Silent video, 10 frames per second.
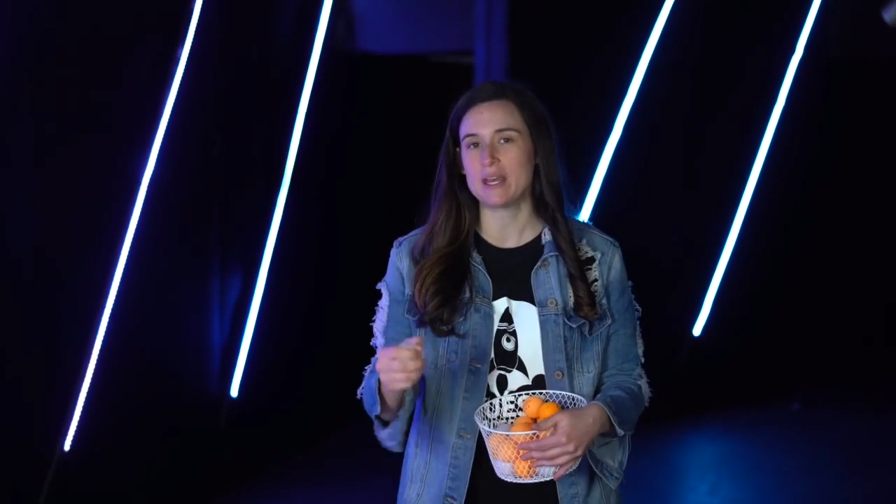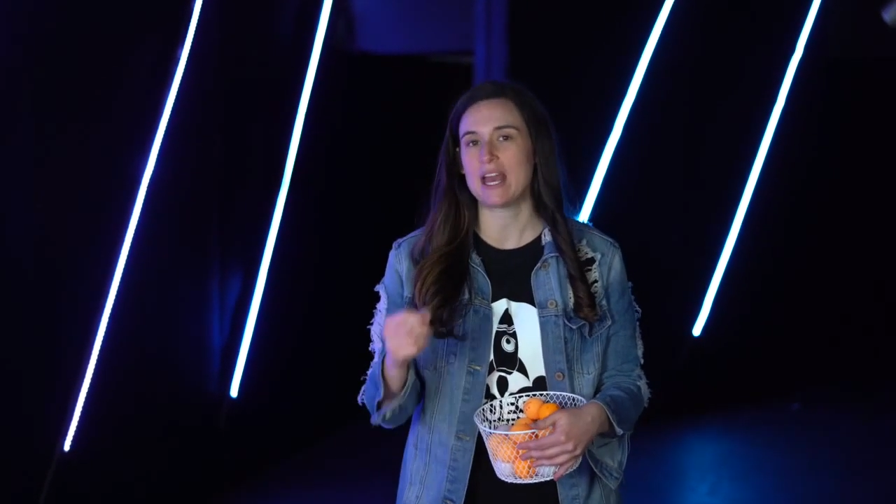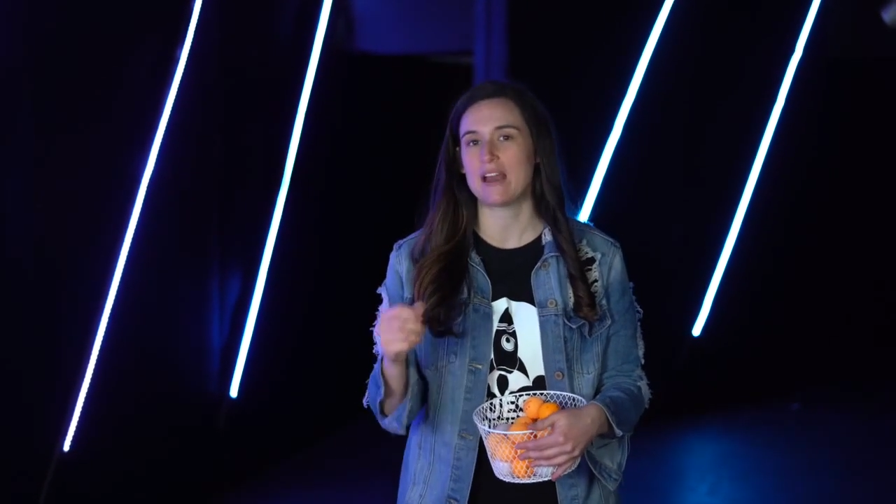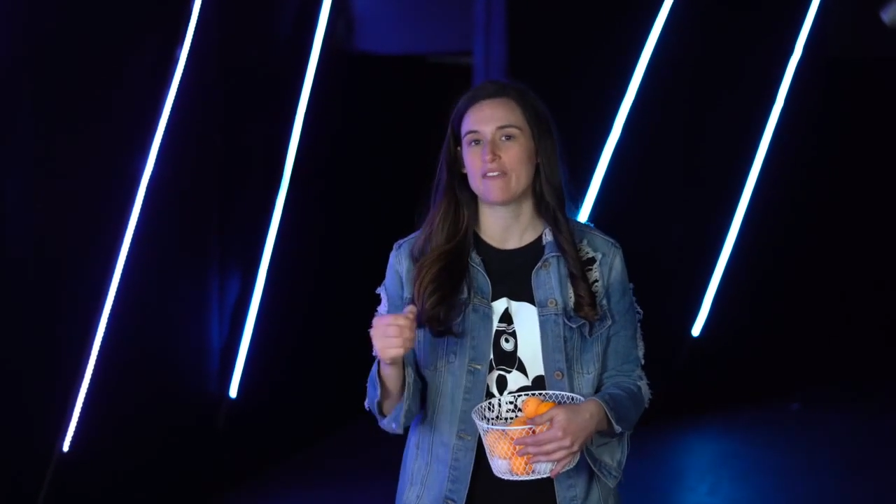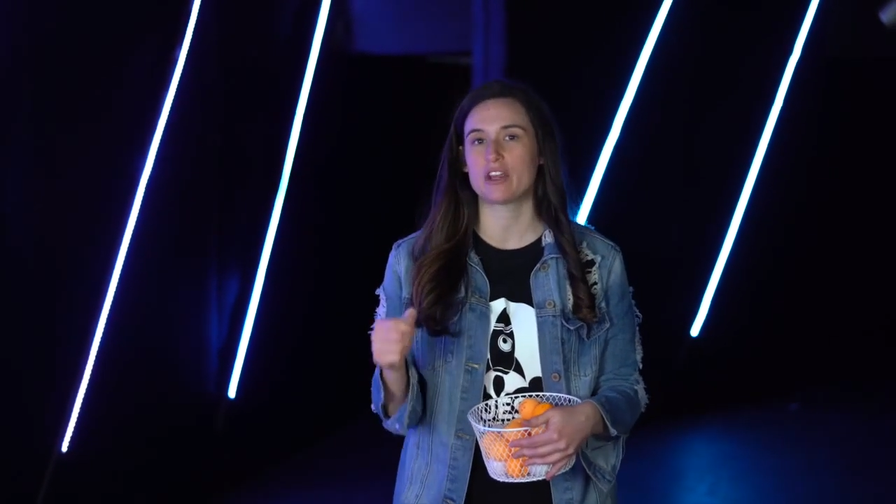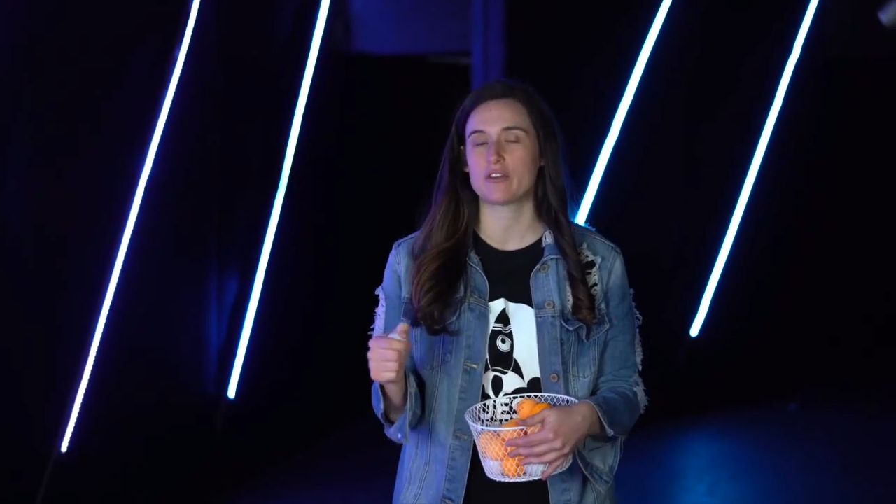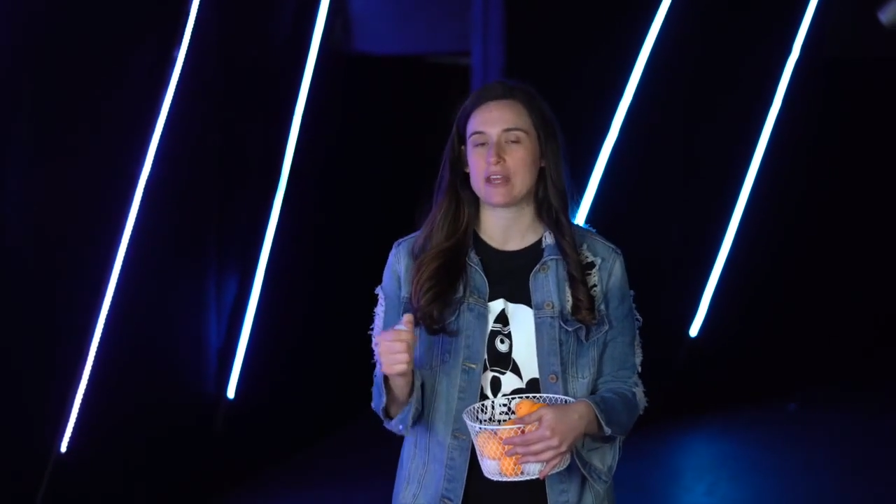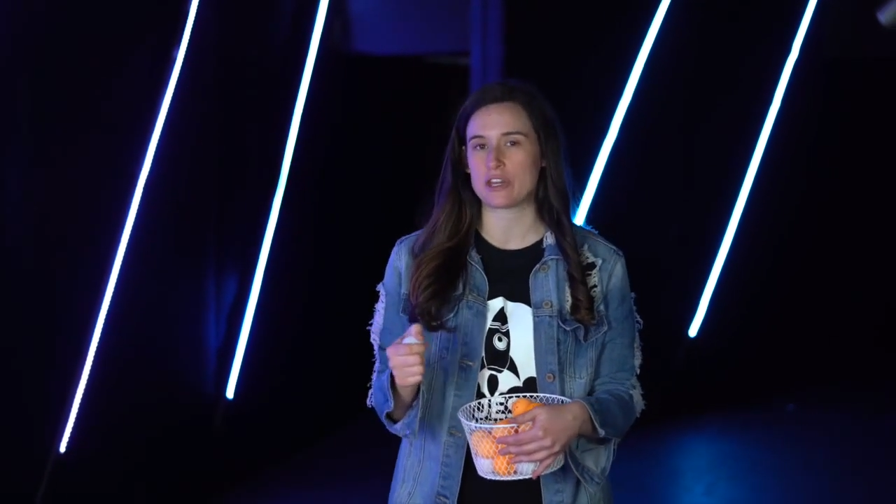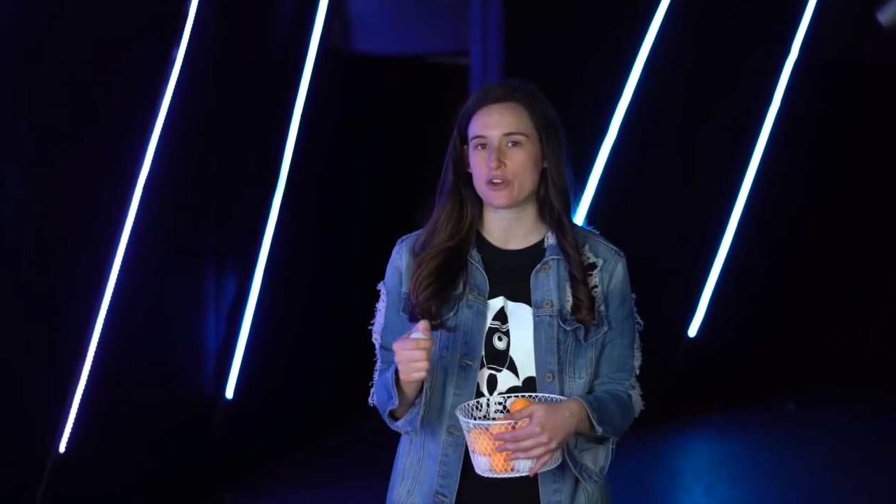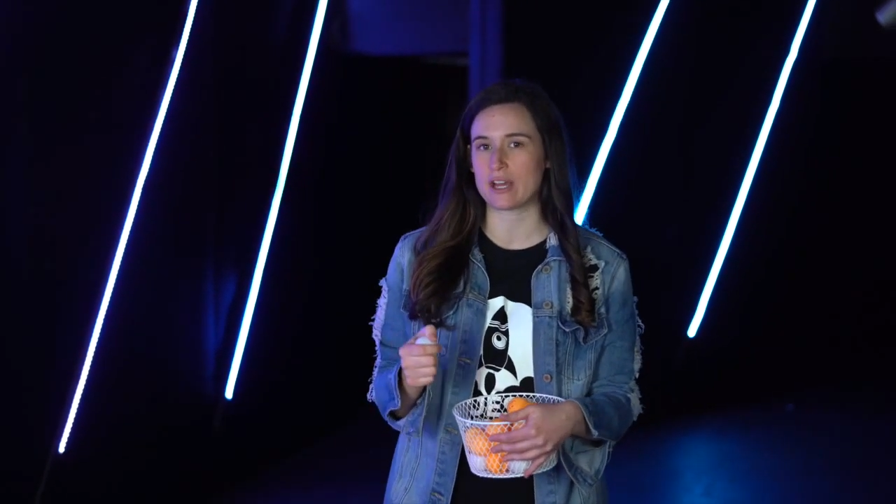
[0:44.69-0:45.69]
heavier
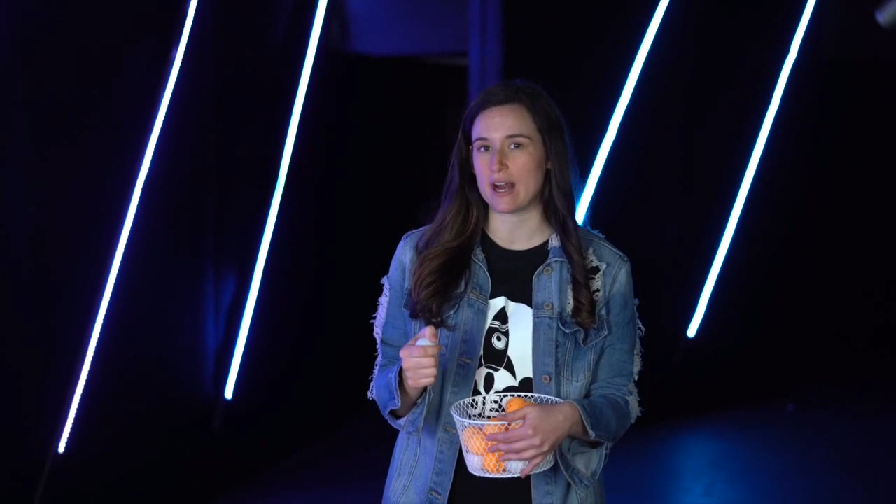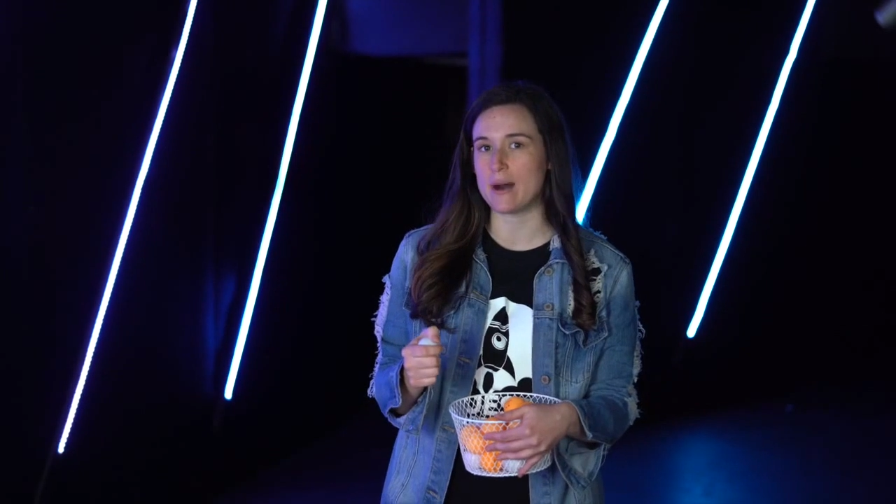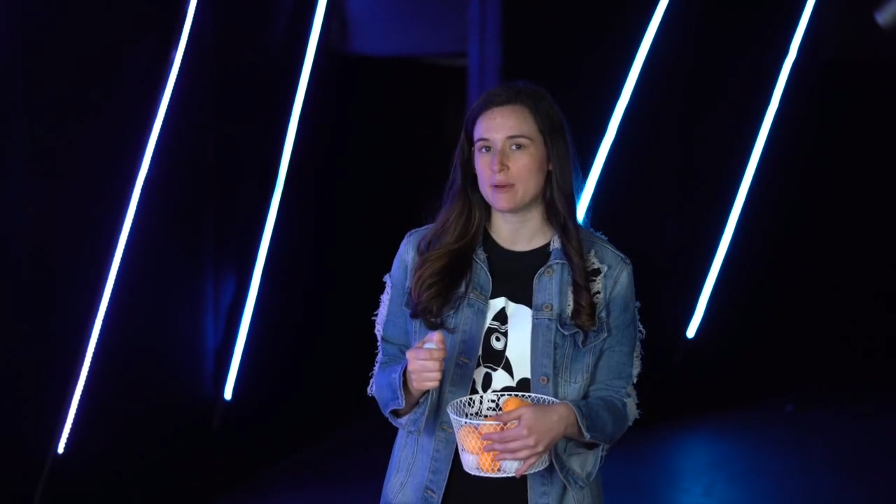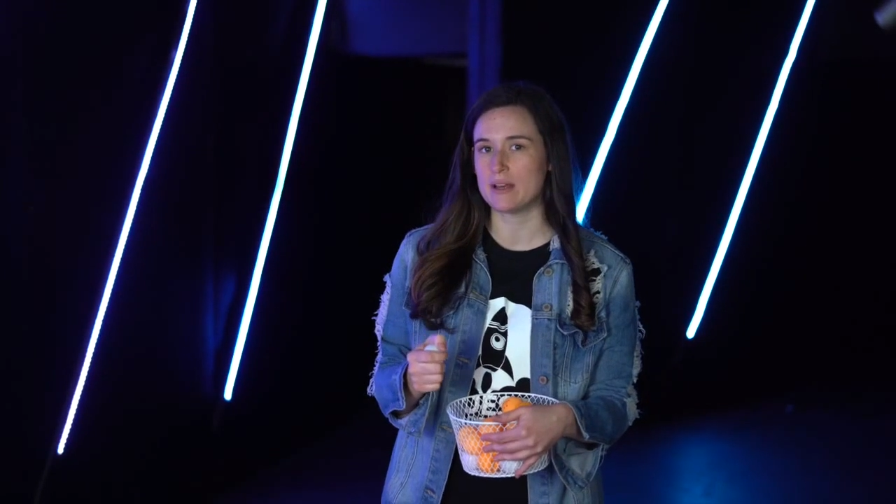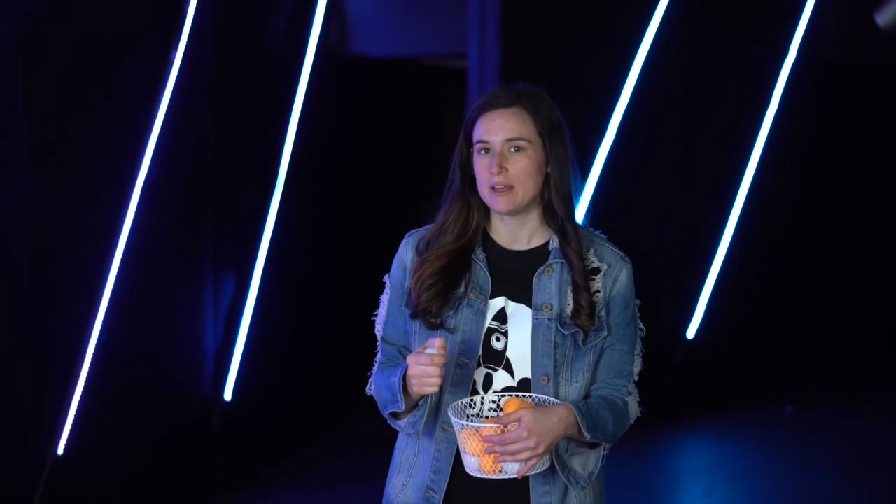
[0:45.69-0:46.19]
than your cup